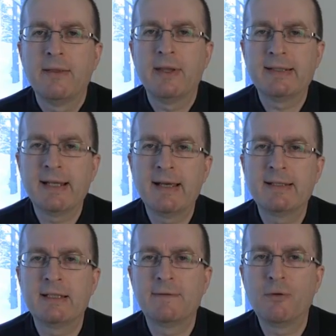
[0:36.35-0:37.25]
Their
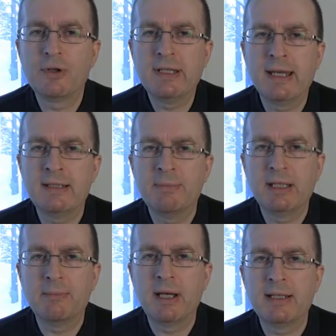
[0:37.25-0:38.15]
size is 48
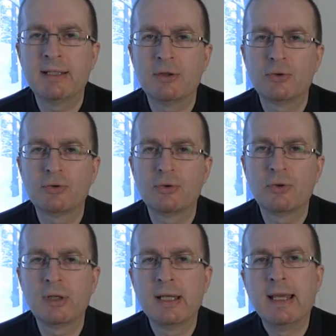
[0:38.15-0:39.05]
megabytes in
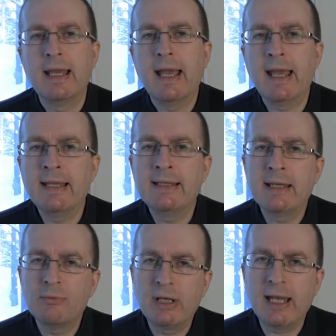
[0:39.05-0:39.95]
total, and
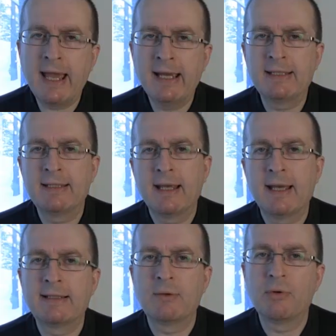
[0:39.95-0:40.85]
they will act
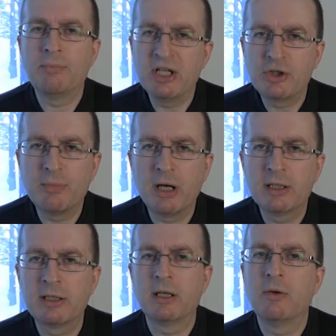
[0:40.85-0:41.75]
as our
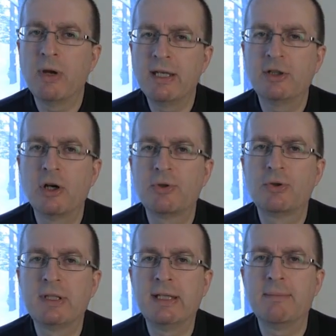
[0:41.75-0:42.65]
benchmark when it comes
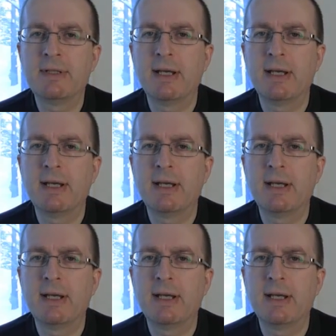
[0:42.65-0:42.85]
to TM